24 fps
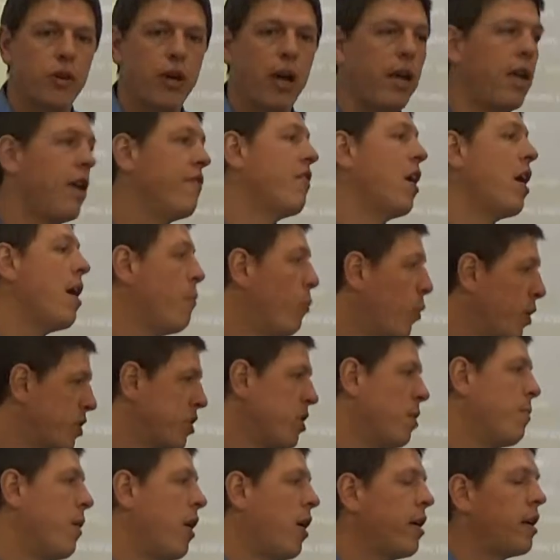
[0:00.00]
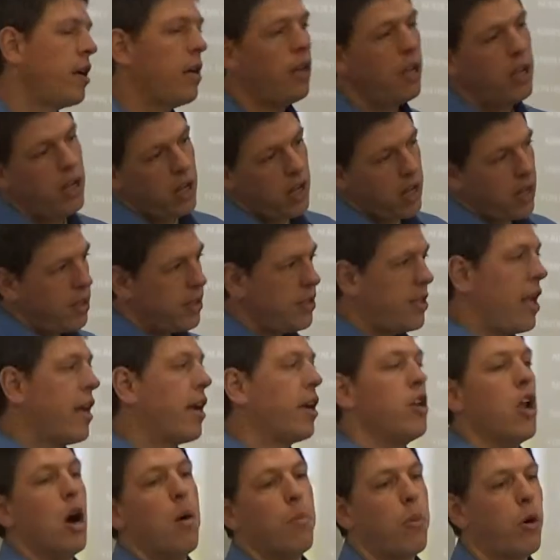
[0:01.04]
Okay, if I'm with somebody, take a
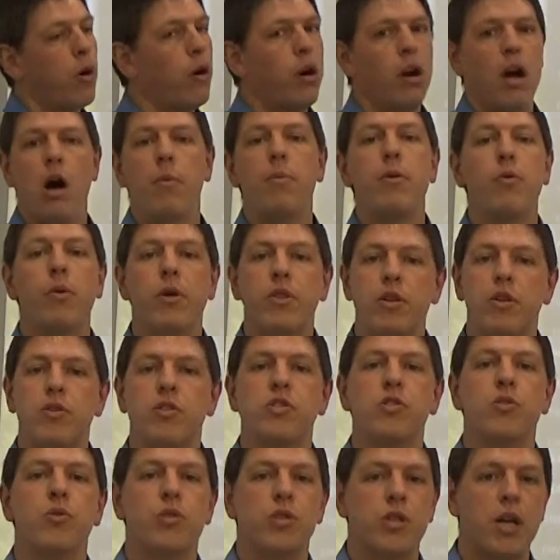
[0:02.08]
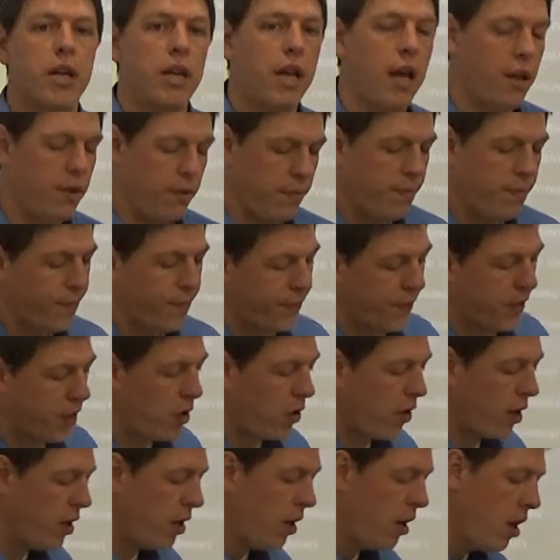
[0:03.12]
number, I'll be with you as soon as I can.
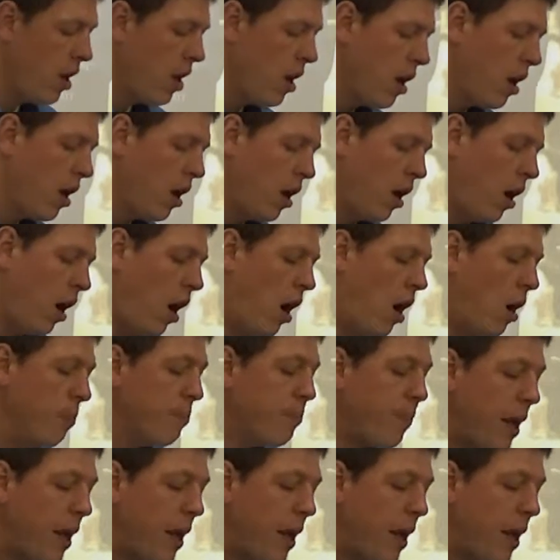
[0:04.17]
Okay?